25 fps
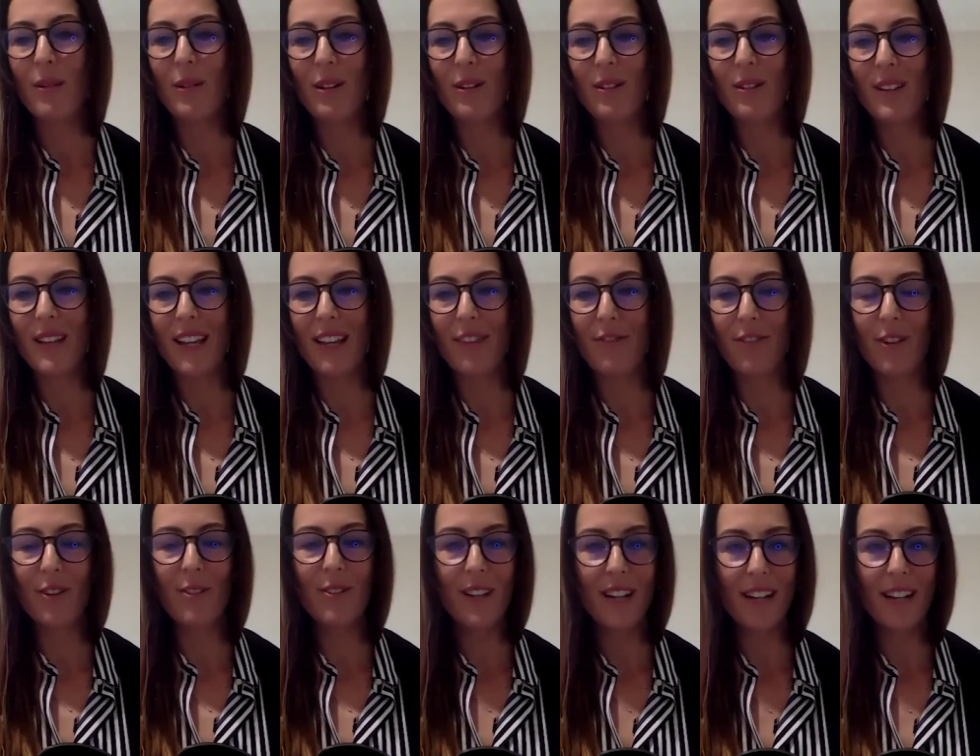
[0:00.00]
were looking, if
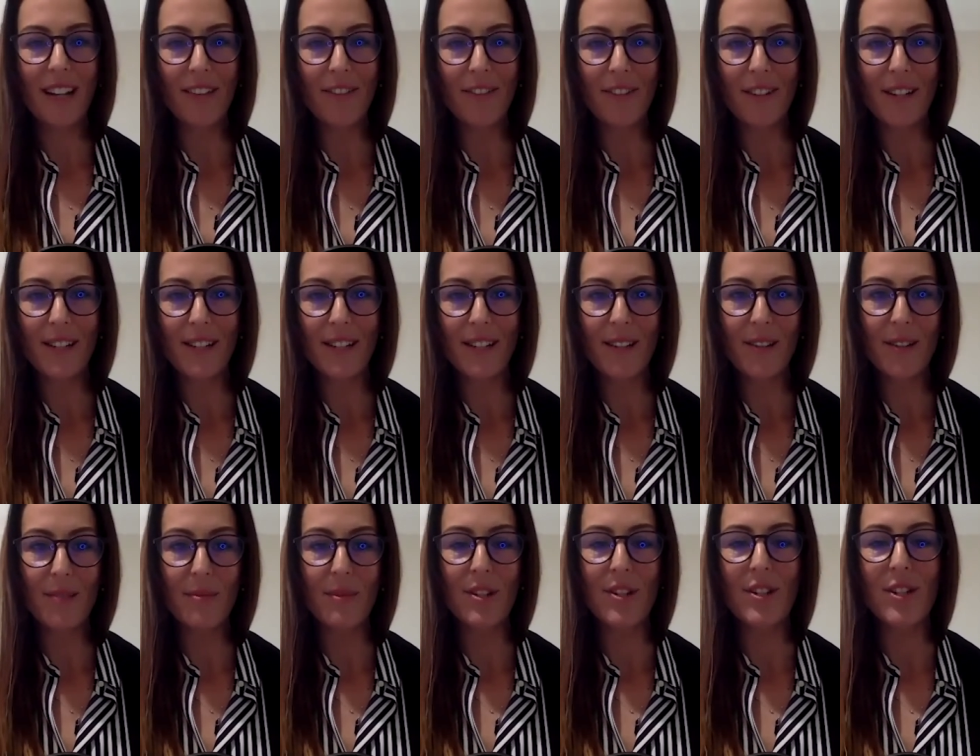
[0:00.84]
we're looking after
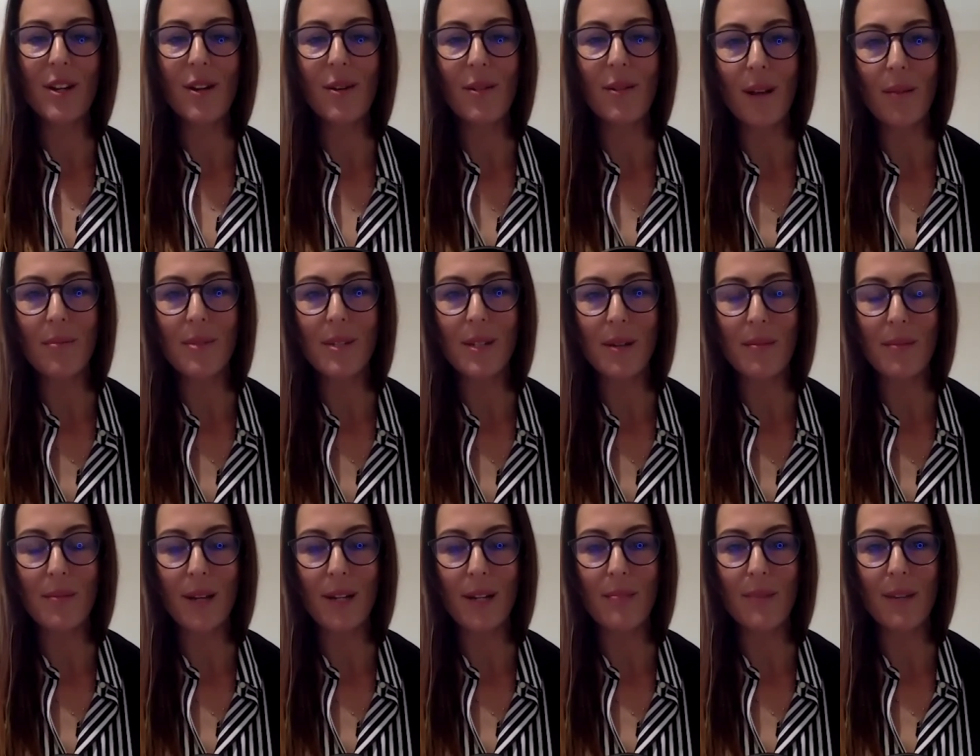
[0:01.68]
ourselves, we'd show up so
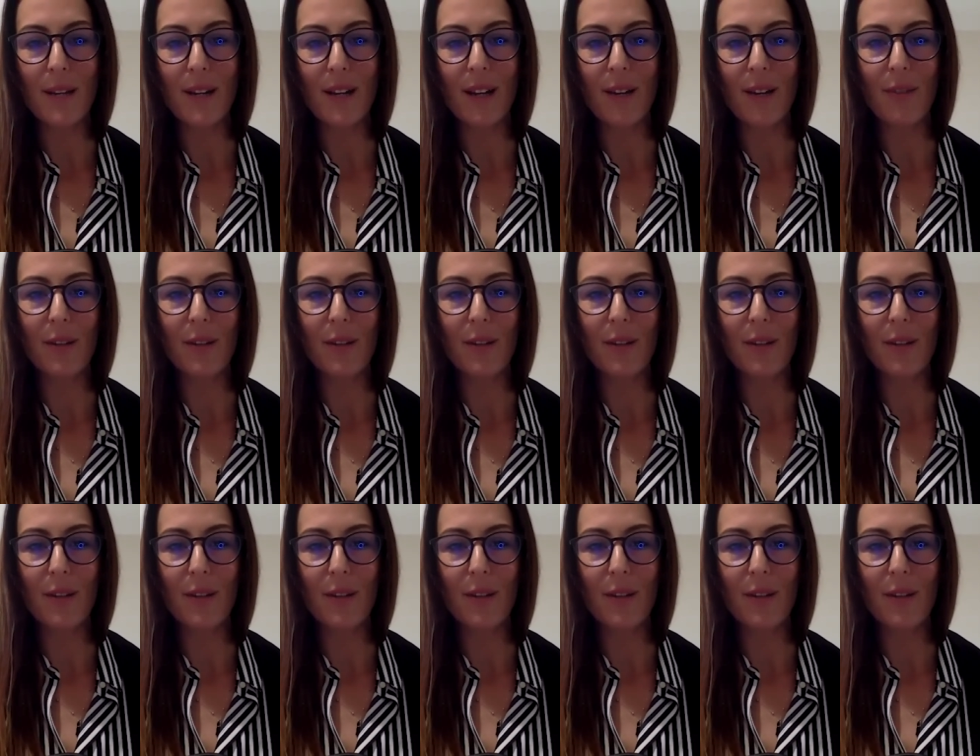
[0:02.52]
much better.